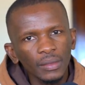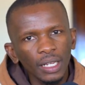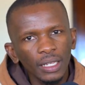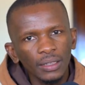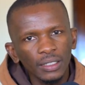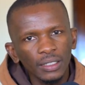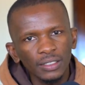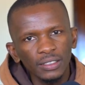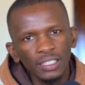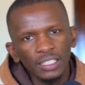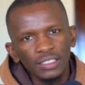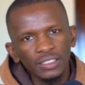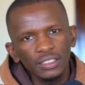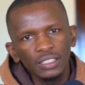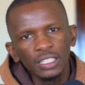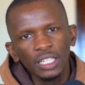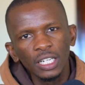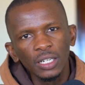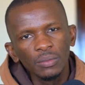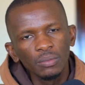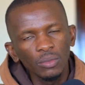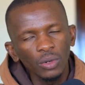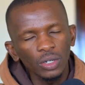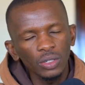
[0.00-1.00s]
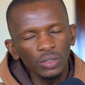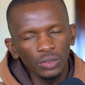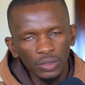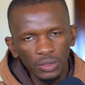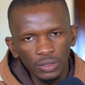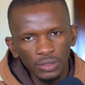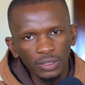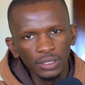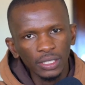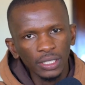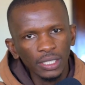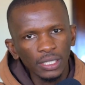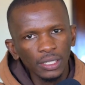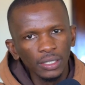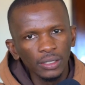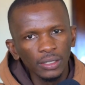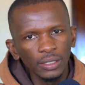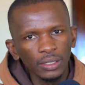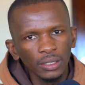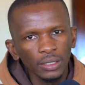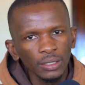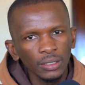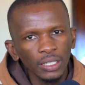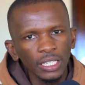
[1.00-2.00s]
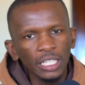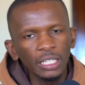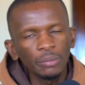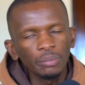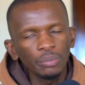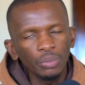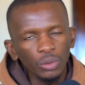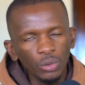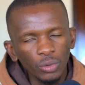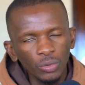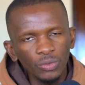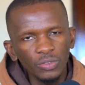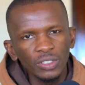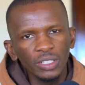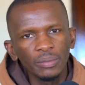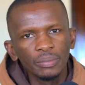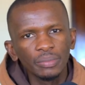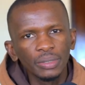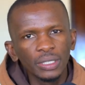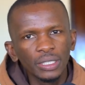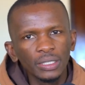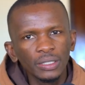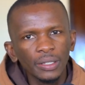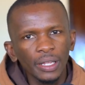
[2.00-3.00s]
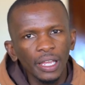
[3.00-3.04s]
succeeding models, they improved a bit.